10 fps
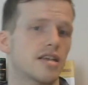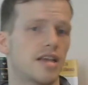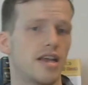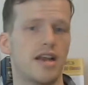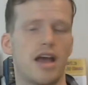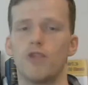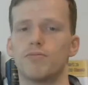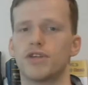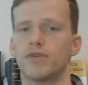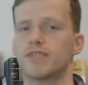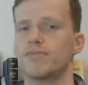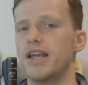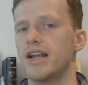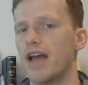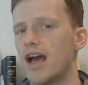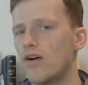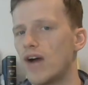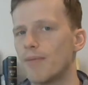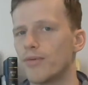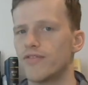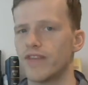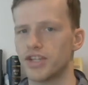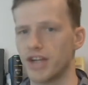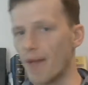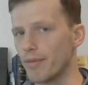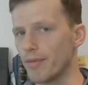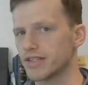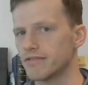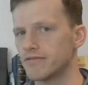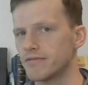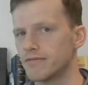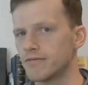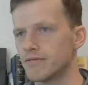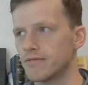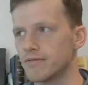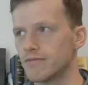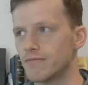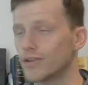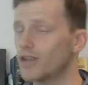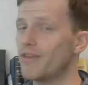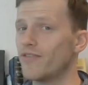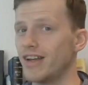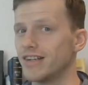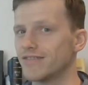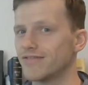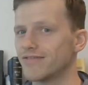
can help to explain how hyperinflation happens. Could be fun.